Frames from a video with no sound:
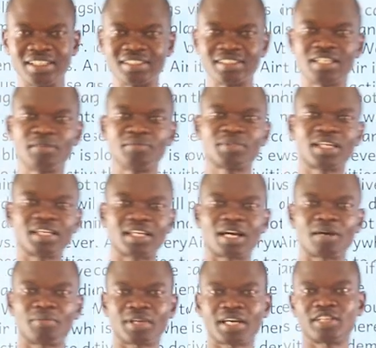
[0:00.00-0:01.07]
The same thing
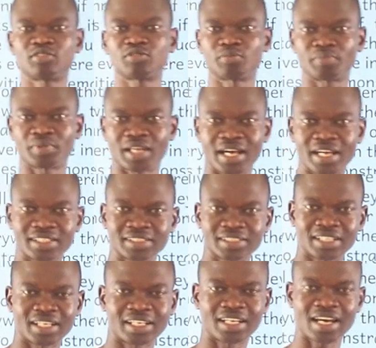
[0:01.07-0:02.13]
applies to
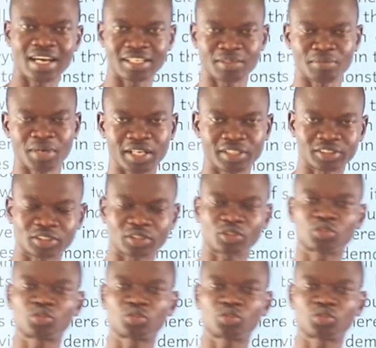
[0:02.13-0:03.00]
plants and animals.